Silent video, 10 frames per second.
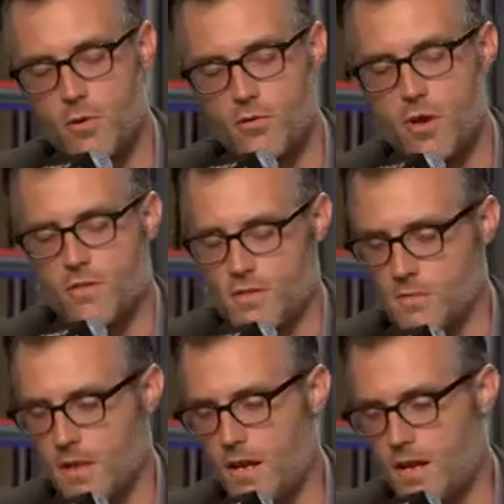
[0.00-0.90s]
were you nervous
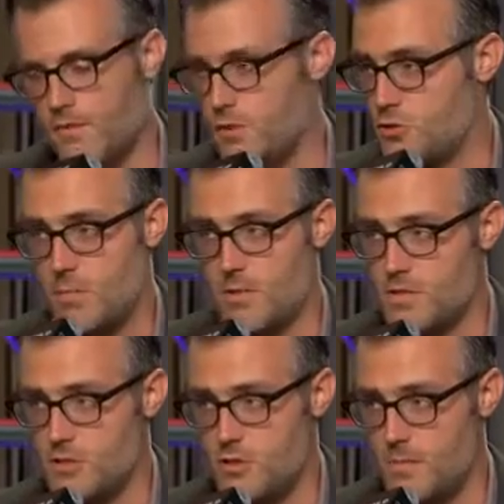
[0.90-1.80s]
about any of the
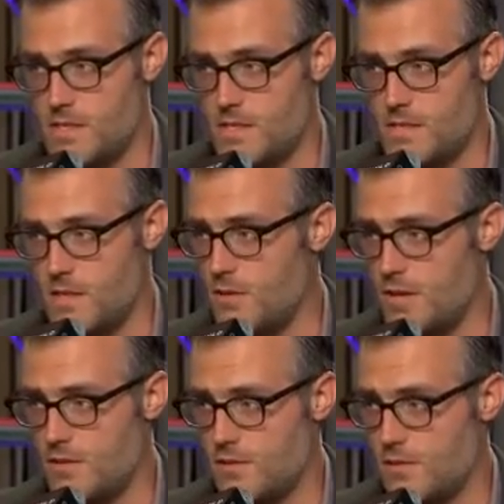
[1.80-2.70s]
stripping scenes that you
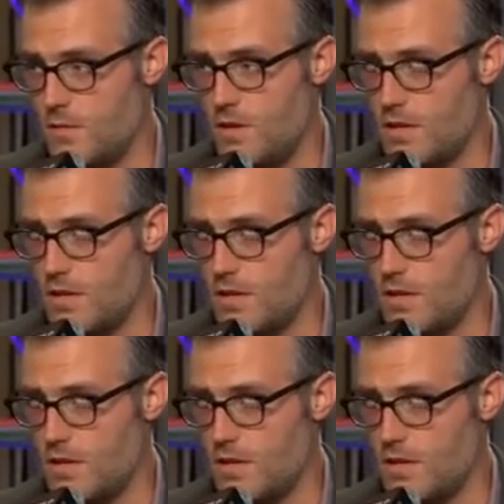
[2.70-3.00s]
had to do or